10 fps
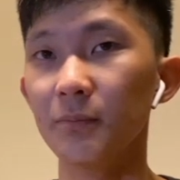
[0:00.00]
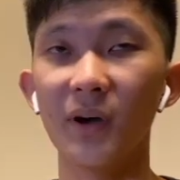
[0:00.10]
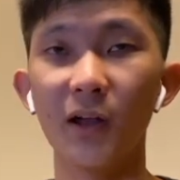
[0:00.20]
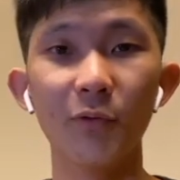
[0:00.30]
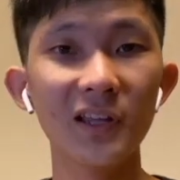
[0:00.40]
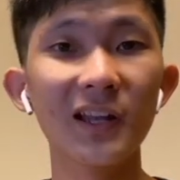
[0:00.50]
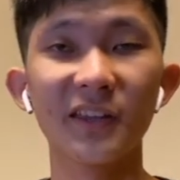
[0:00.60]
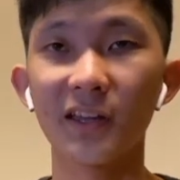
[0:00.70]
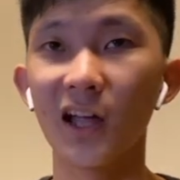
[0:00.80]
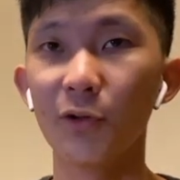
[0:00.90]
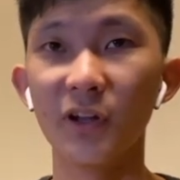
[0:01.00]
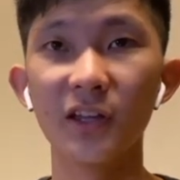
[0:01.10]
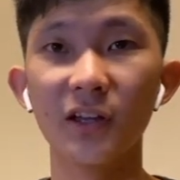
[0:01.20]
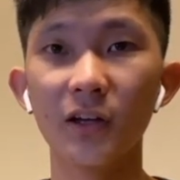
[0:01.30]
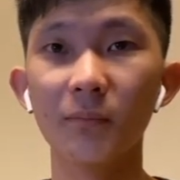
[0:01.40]
but I really like the coloring
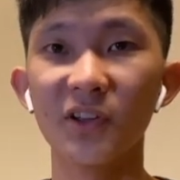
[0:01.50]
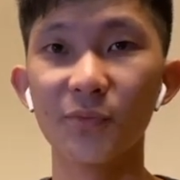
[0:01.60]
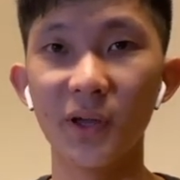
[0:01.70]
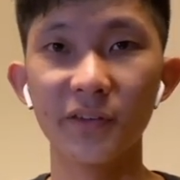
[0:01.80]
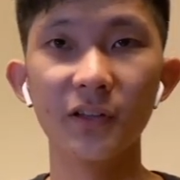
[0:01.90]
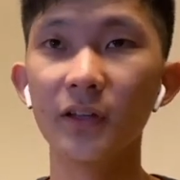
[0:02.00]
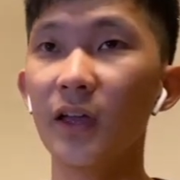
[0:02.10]
here much better.